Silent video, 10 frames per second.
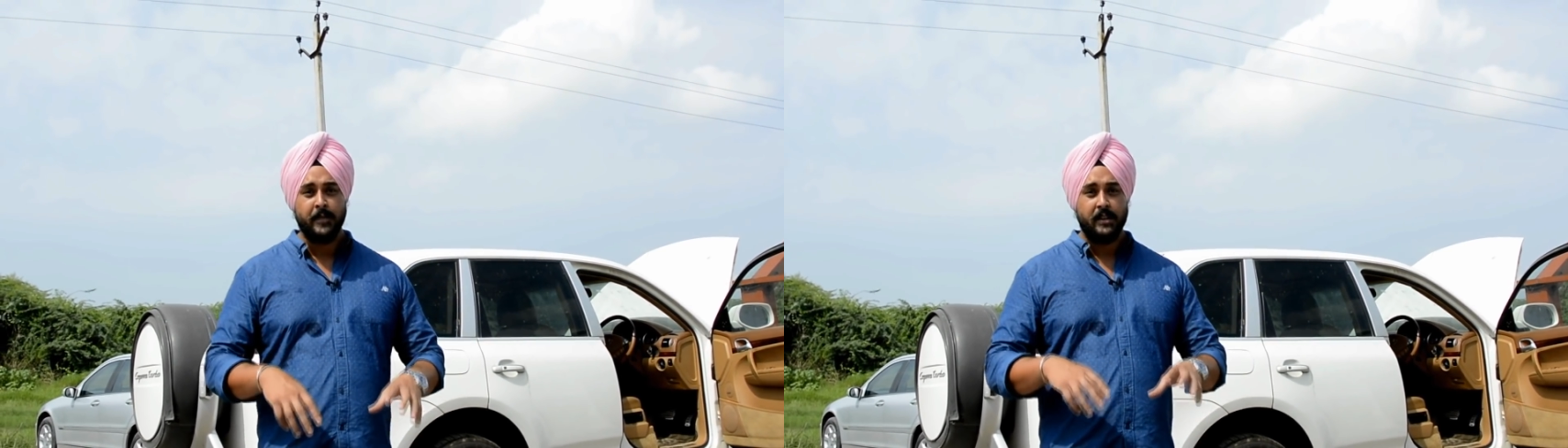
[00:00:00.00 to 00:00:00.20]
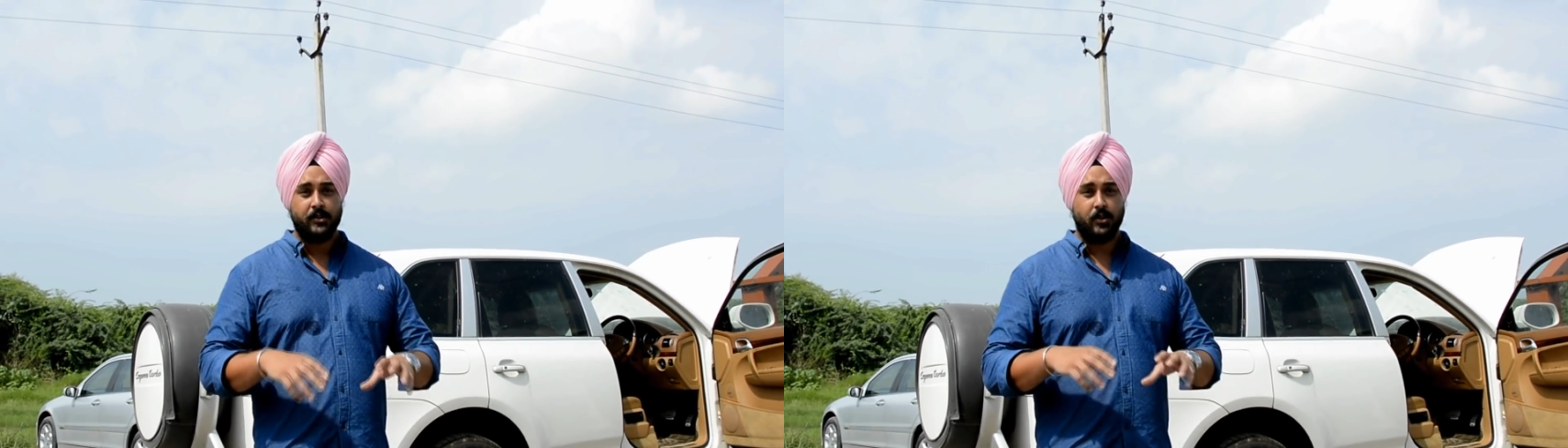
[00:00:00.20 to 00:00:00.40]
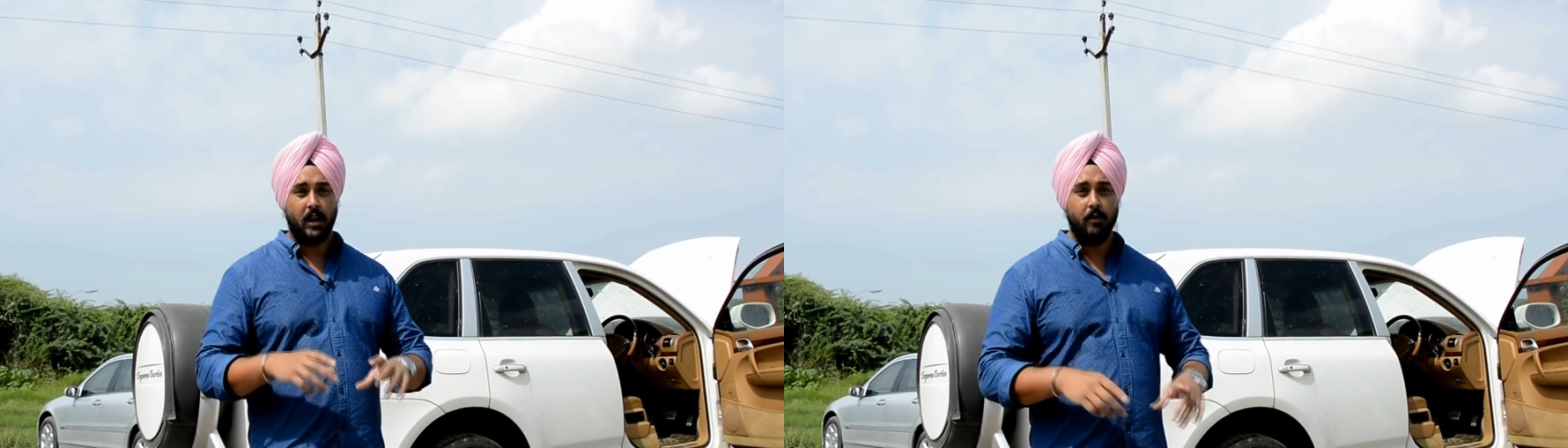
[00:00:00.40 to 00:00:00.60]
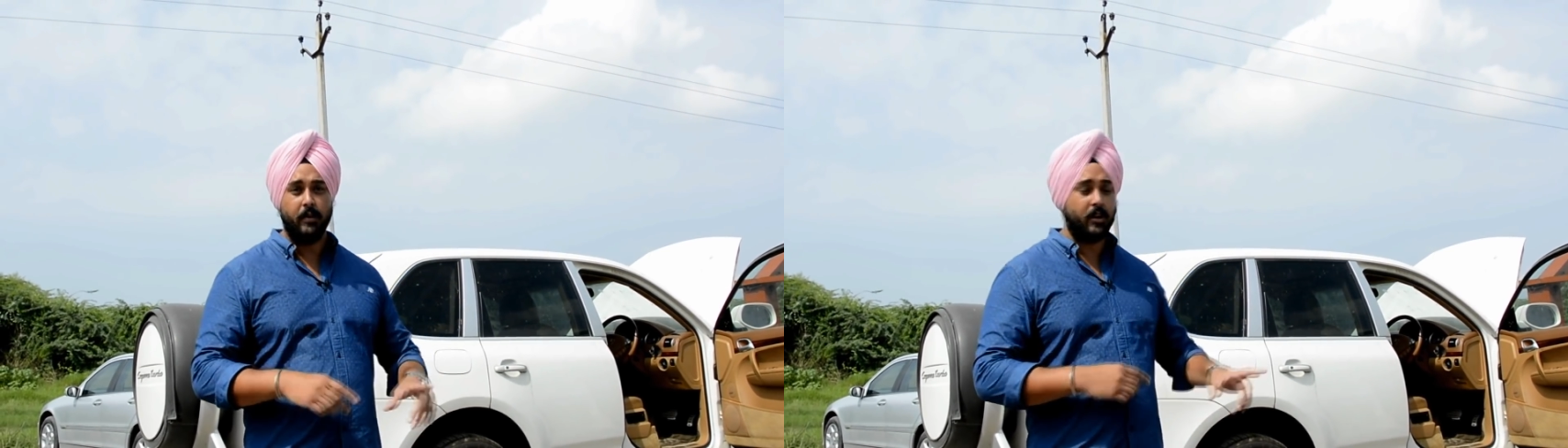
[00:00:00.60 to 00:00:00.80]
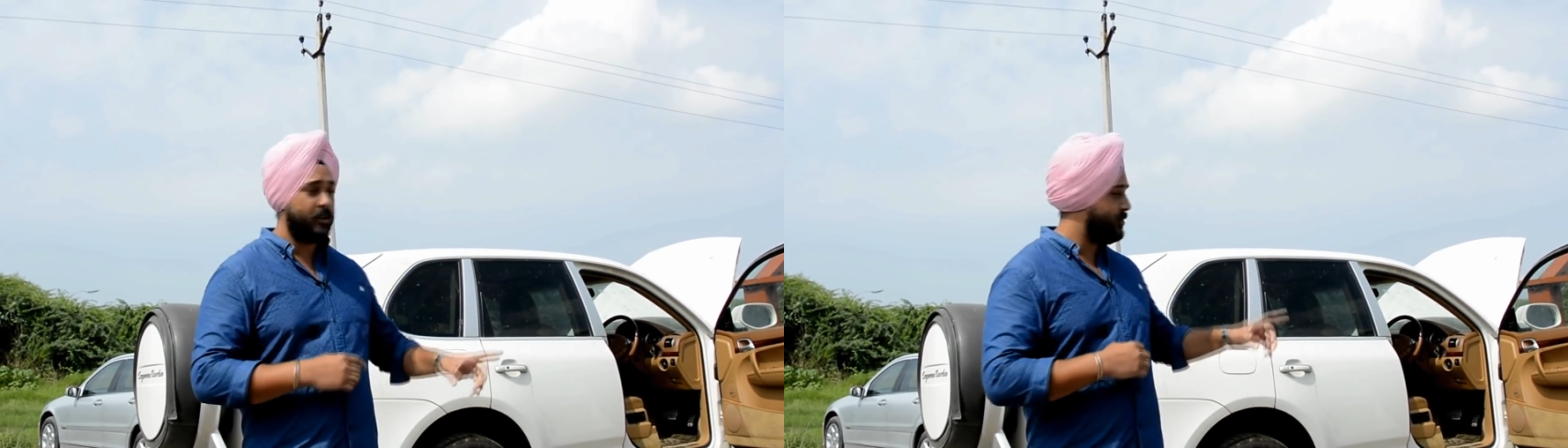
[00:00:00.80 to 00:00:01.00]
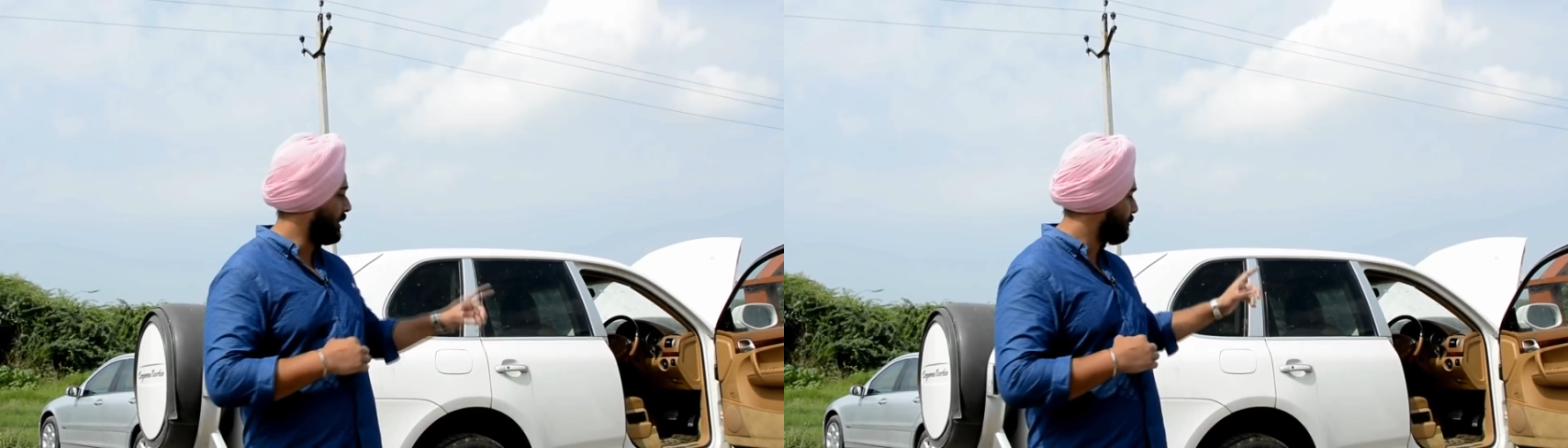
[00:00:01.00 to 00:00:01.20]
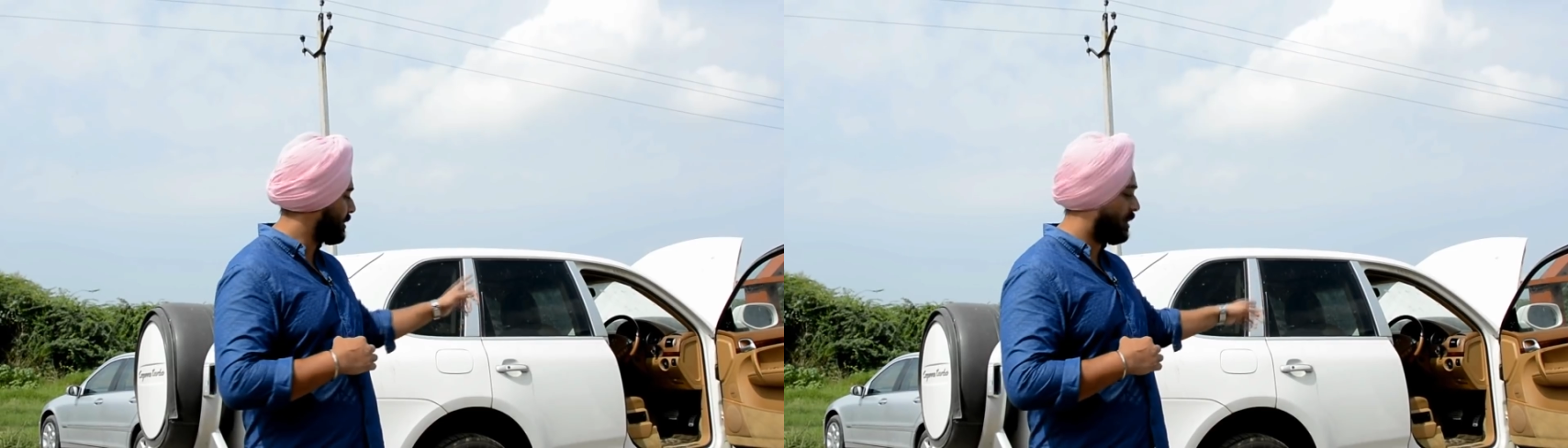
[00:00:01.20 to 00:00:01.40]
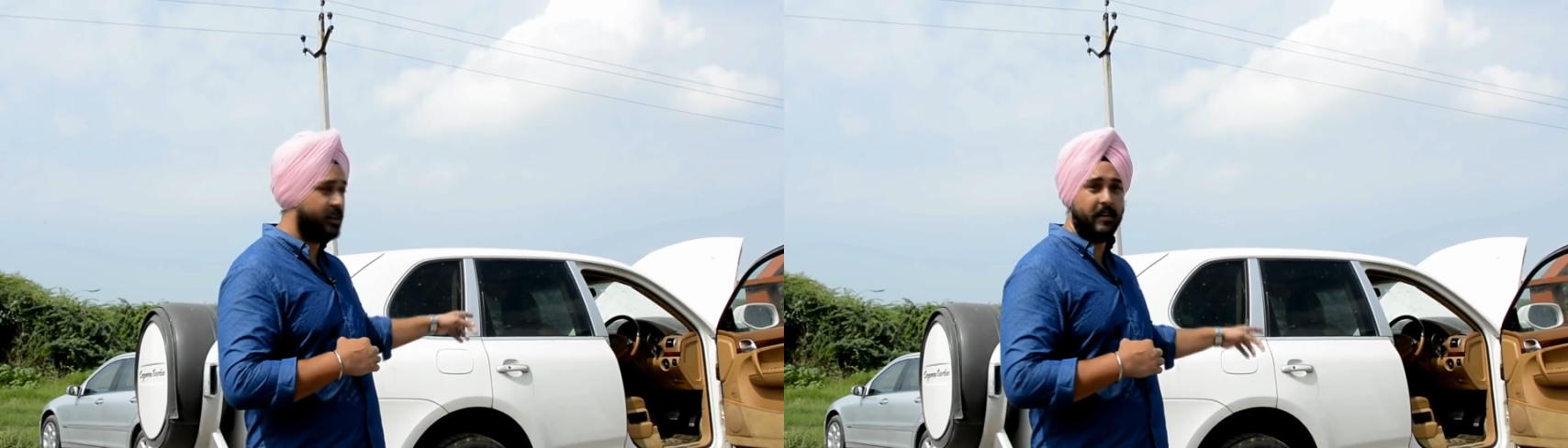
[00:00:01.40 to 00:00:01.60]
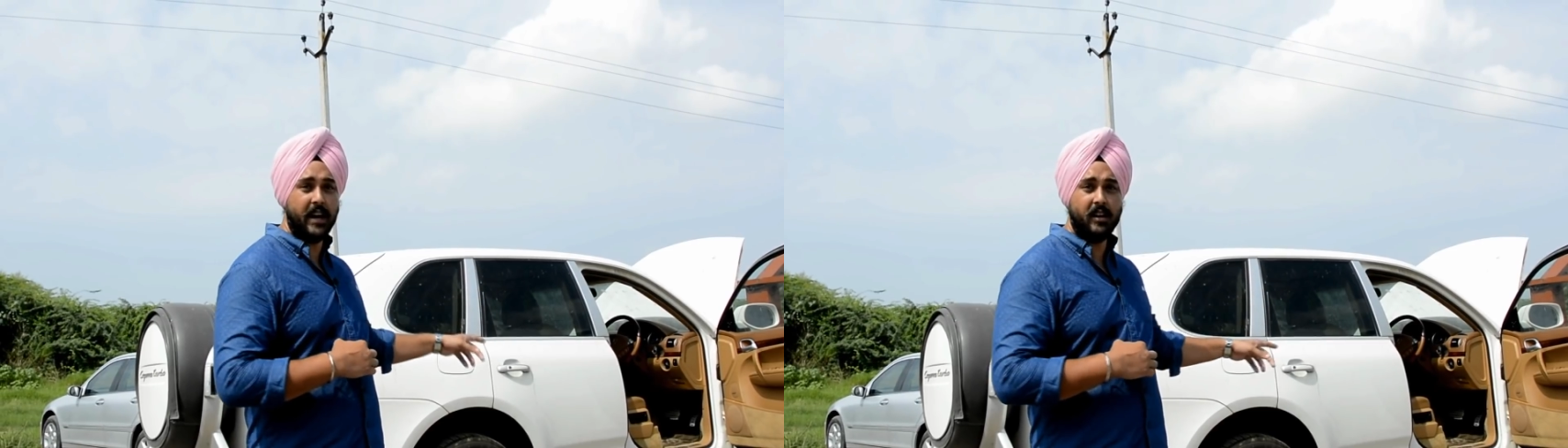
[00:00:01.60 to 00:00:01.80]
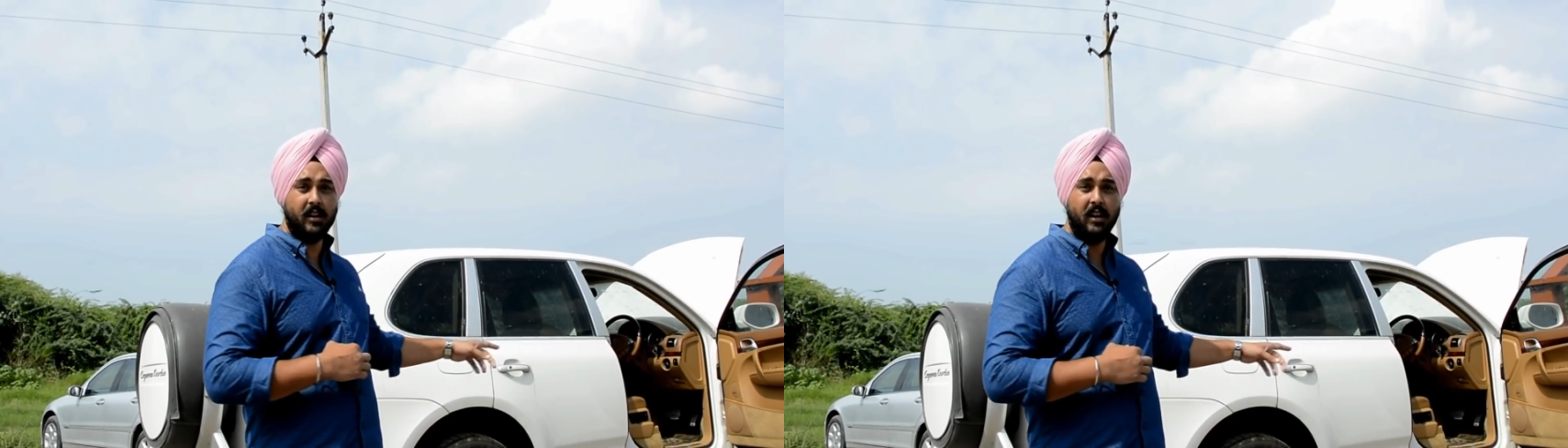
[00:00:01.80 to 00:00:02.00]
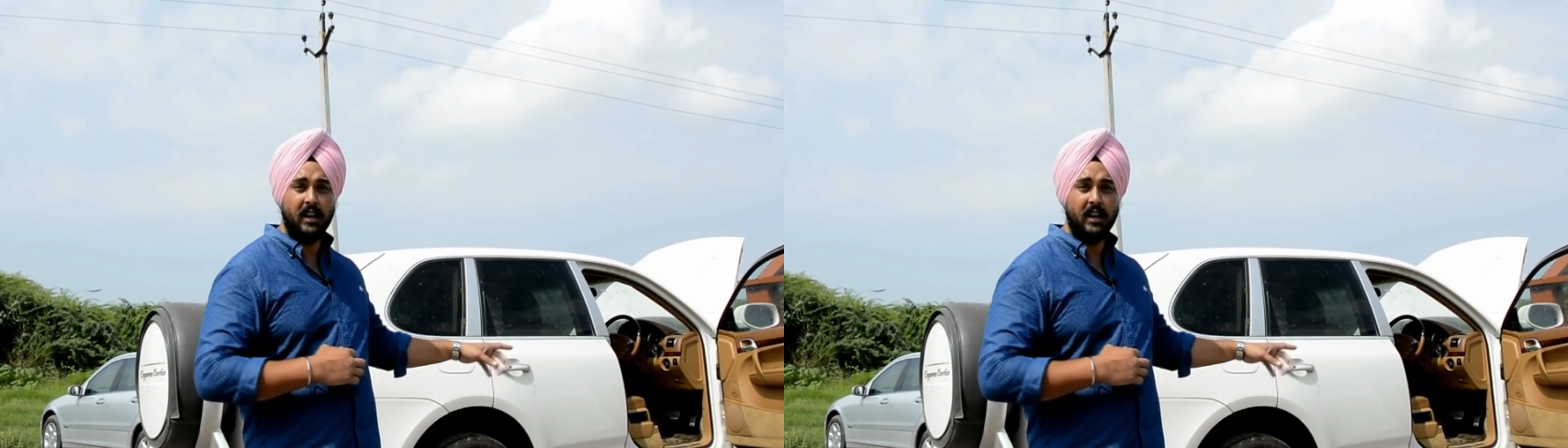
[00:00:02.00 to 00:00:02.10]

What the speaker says: So now we're going to jump start the vehicle.